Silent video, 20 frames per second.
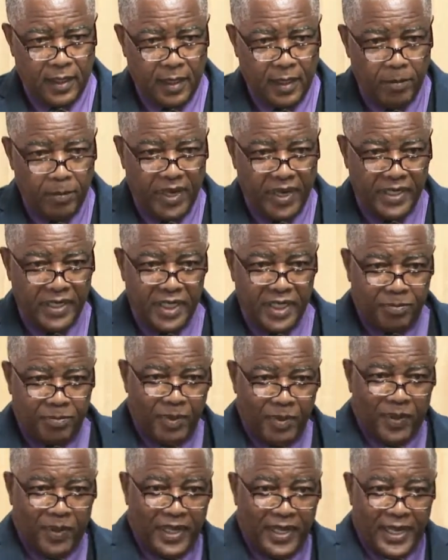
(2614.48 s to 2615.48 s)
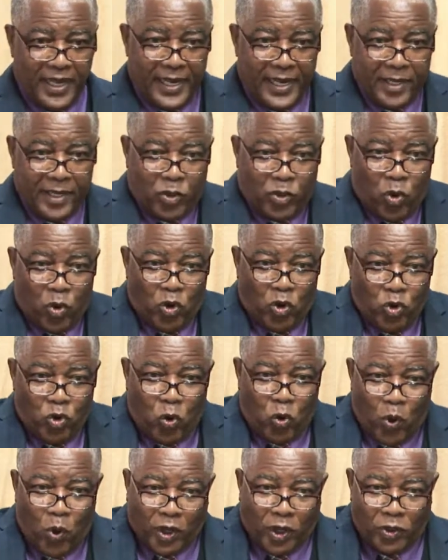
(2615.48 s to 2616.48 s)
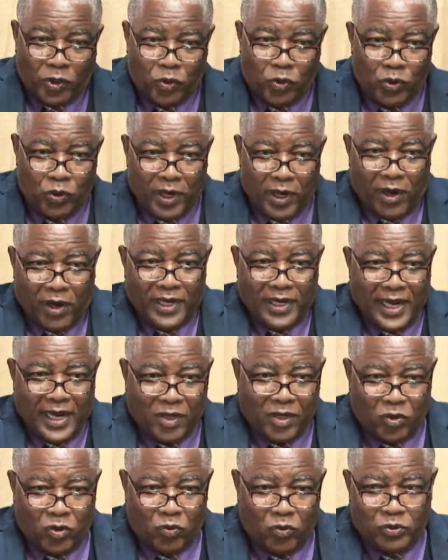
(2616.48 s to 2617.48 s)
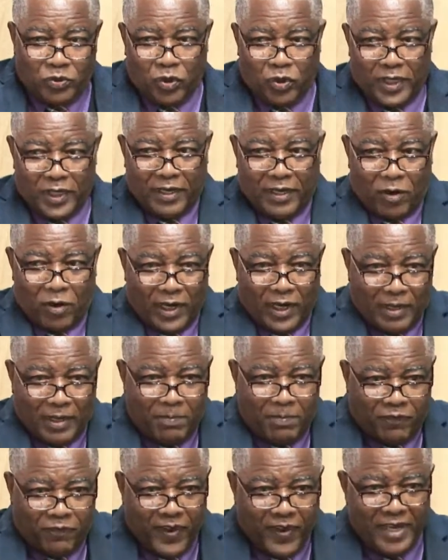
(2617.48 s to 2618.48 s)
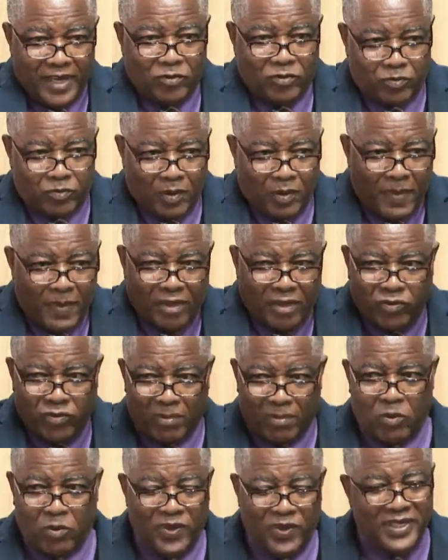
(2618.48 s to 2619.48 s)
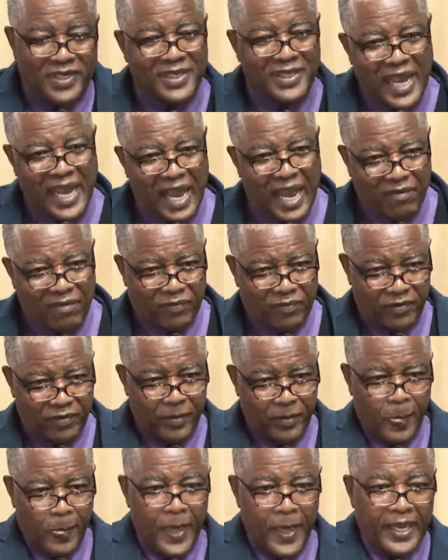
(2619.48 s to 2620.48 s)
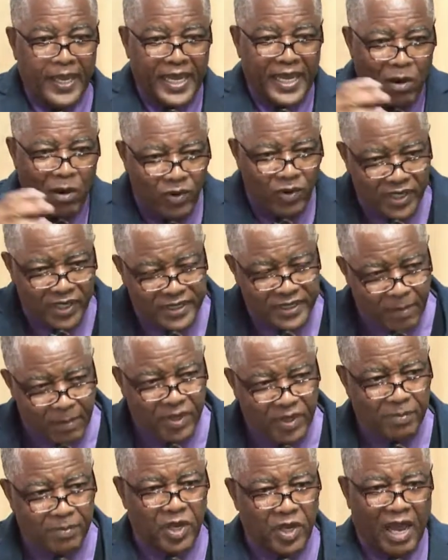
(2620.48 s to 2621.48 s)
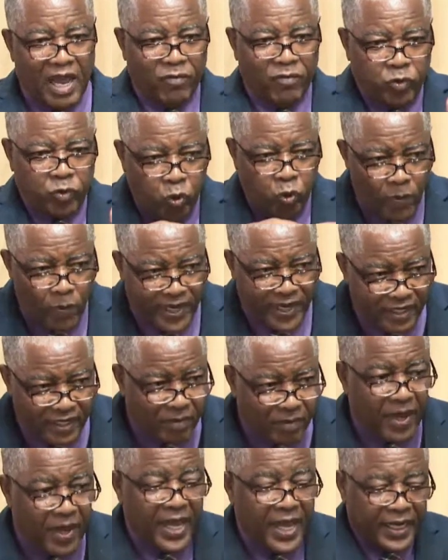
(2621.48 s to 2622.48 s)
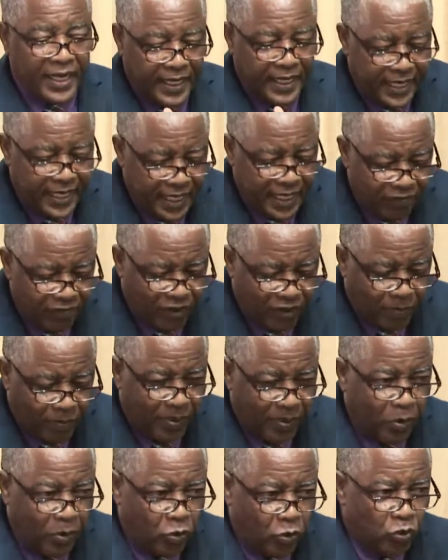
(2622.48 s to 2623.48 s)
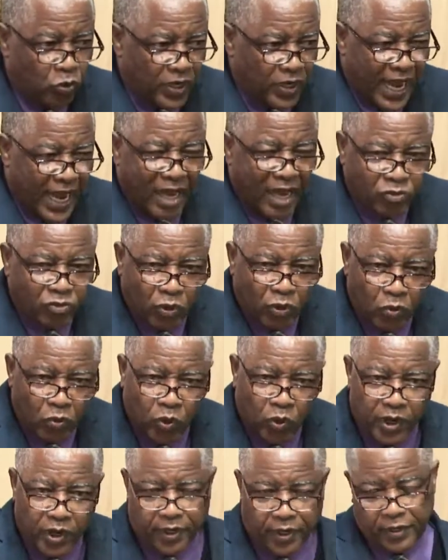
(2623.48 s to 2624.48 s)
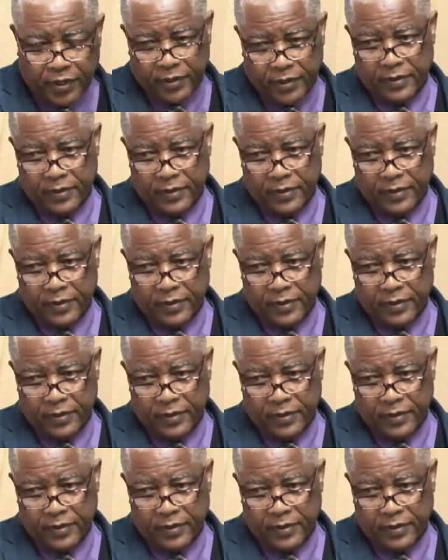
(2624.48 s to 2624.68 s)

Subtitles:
But these people don't know what to do. They ain't got nothing to do, so they've got to make trouble with the staff. Get rid of some of them. You have too many of them. Leave the people who do the actual work.